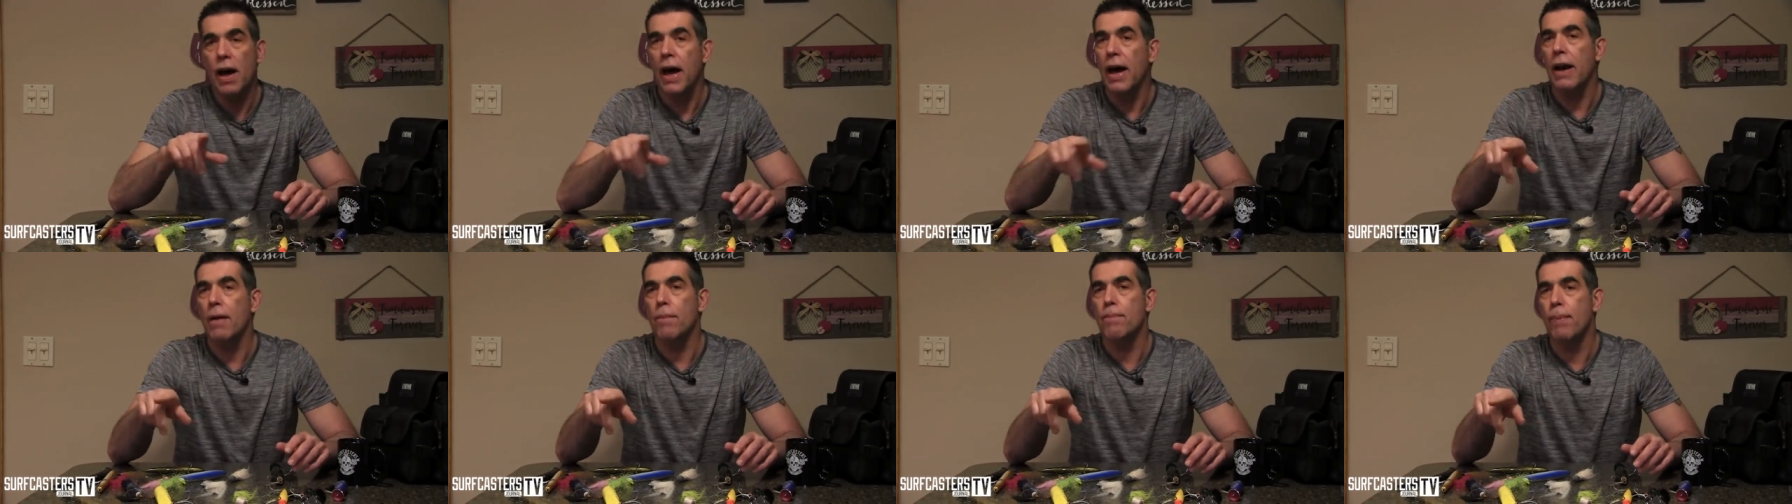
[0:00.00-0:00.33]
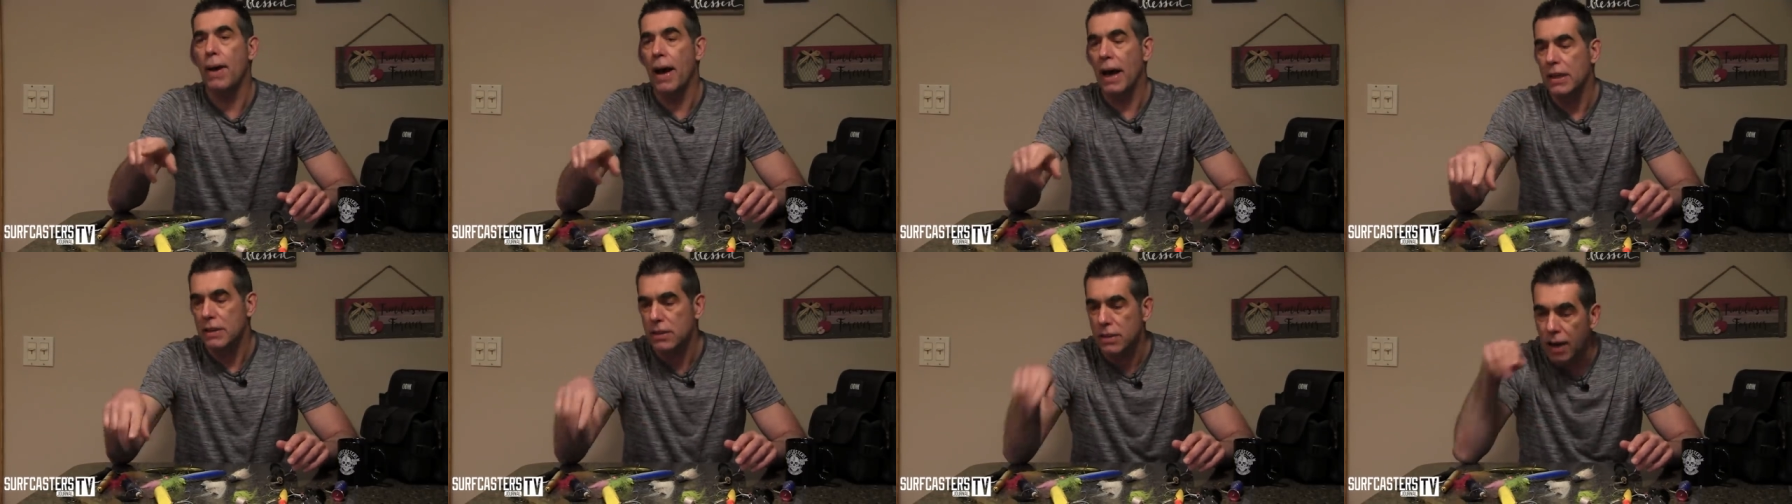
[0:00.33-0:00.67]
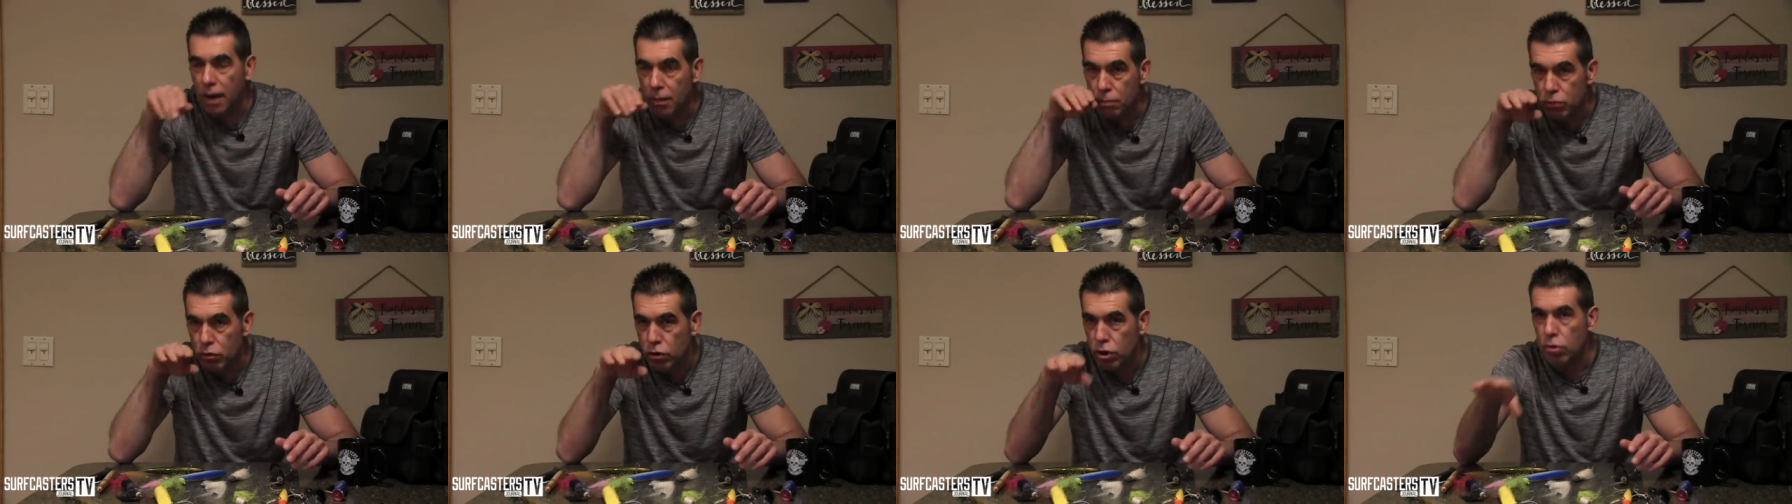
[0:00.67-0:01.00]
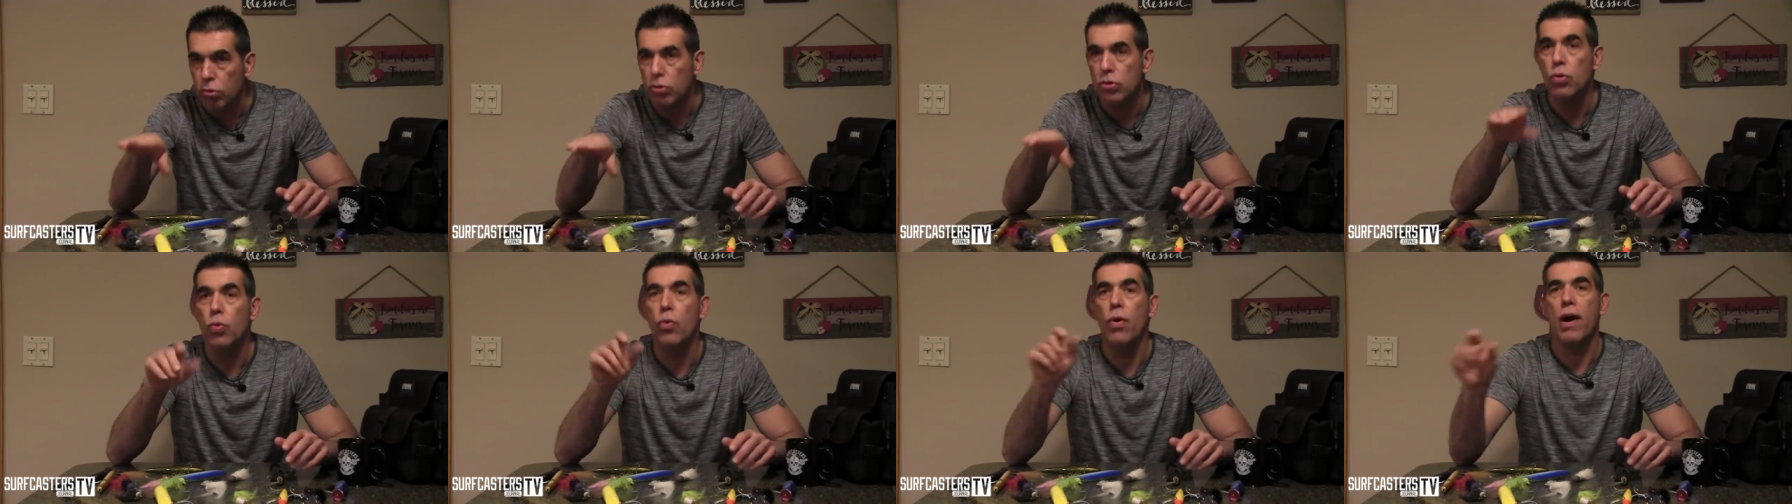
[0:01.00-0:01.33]
had a bass come
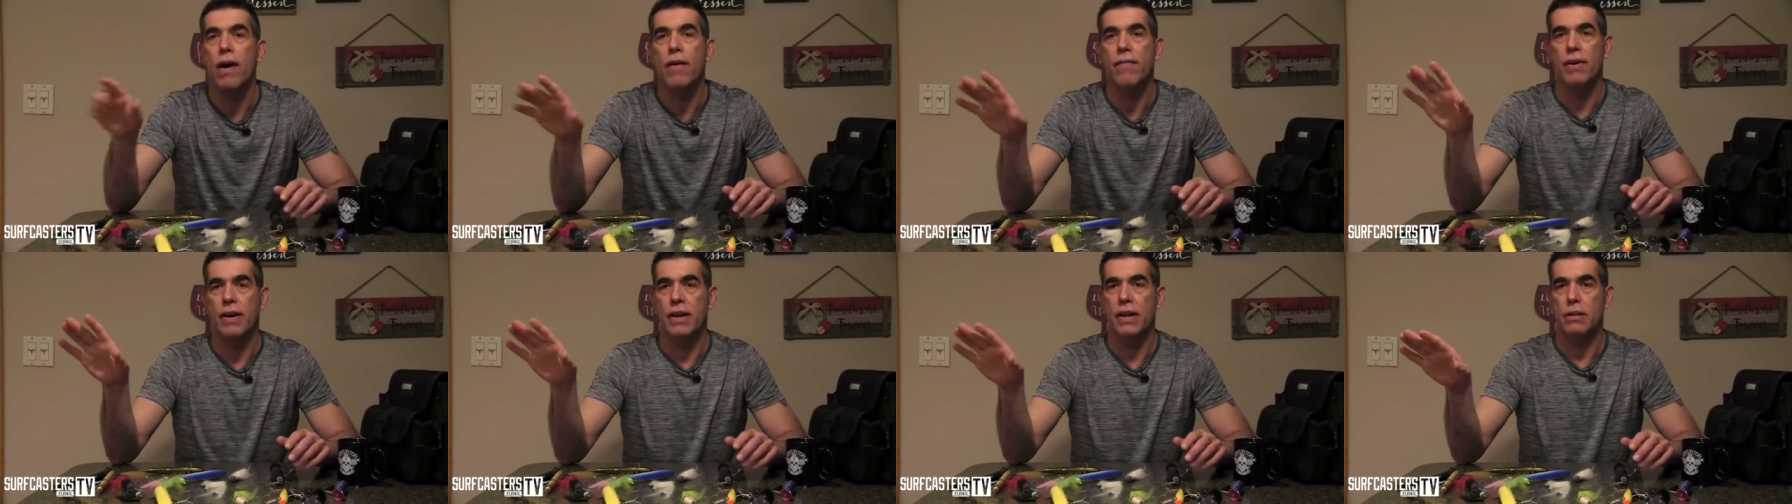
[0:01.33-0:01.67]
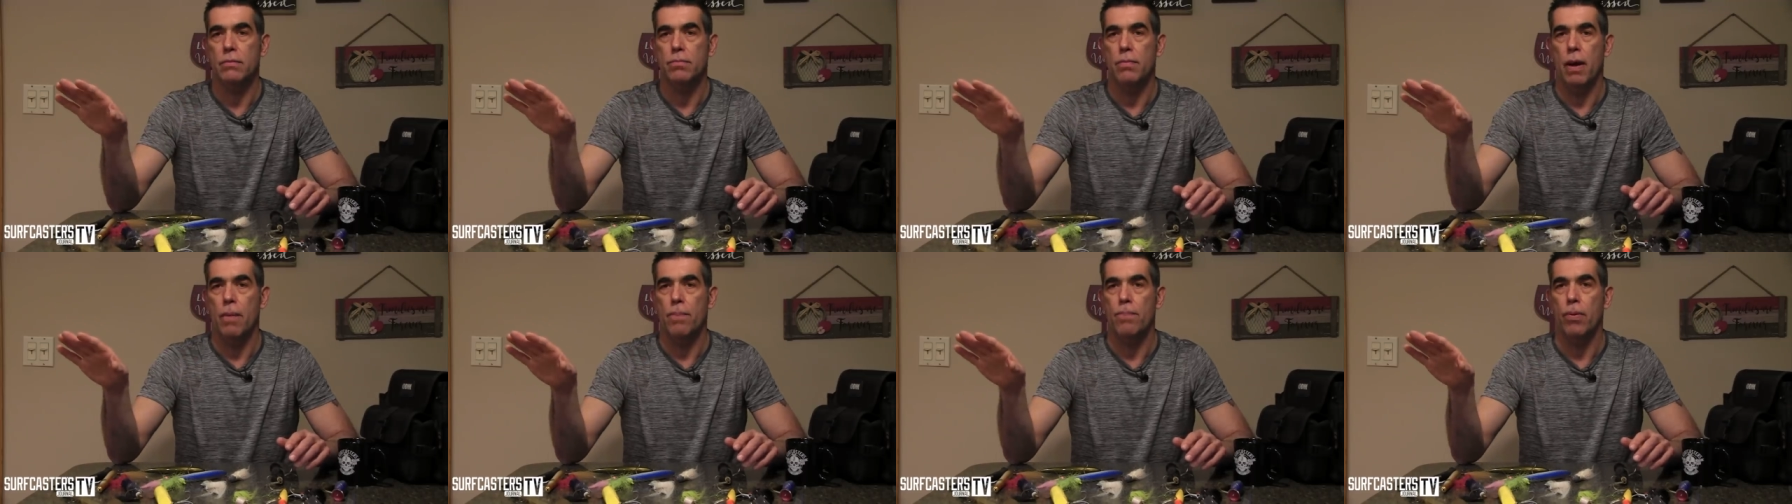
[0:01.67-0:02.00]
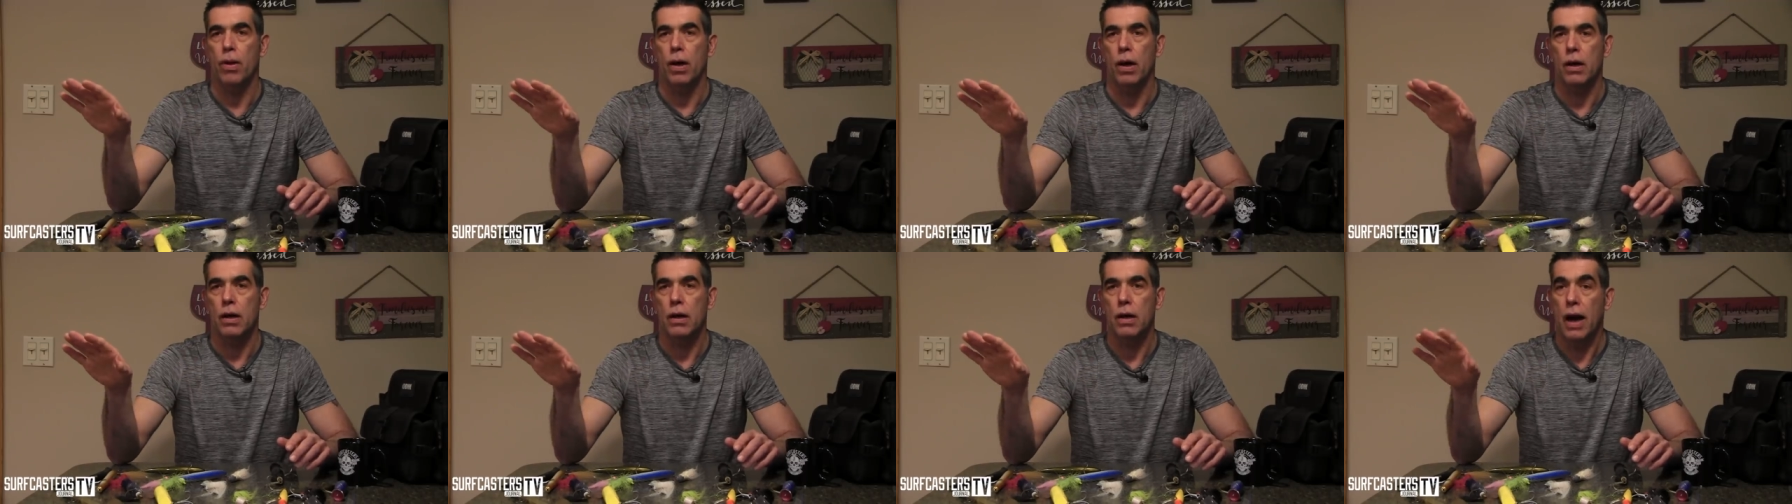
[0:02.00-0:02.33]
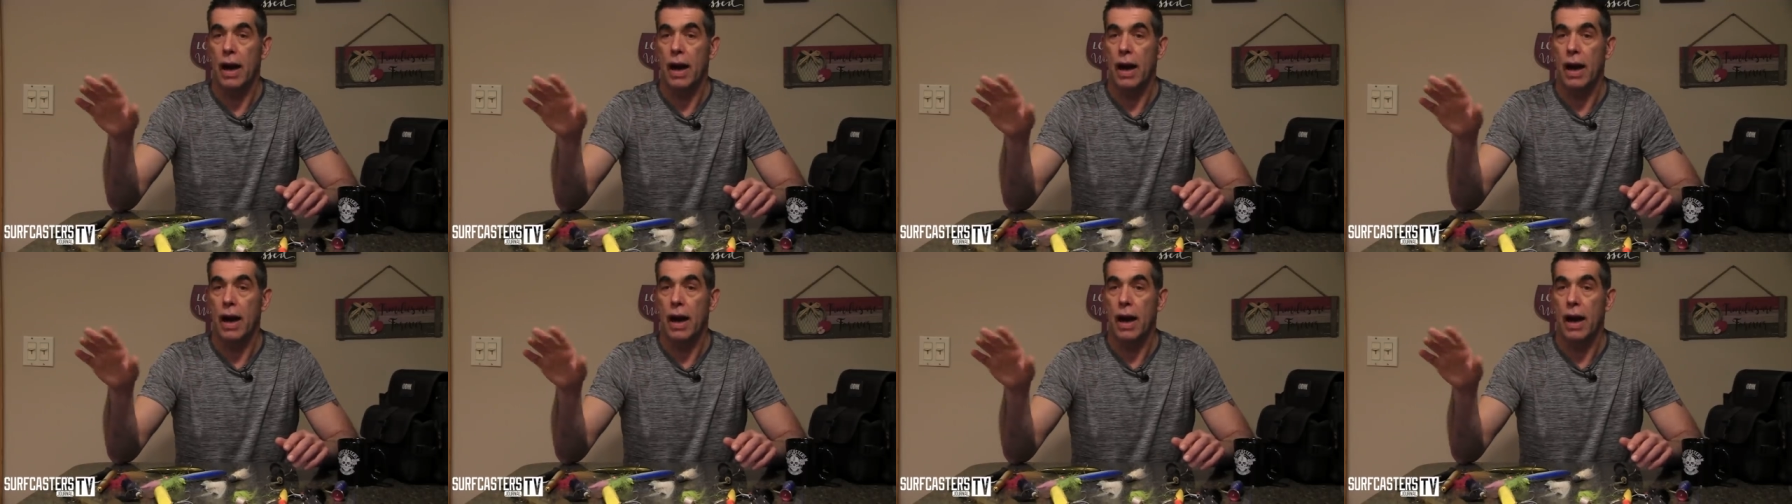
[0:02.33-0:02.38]
through the wave and hit my plug.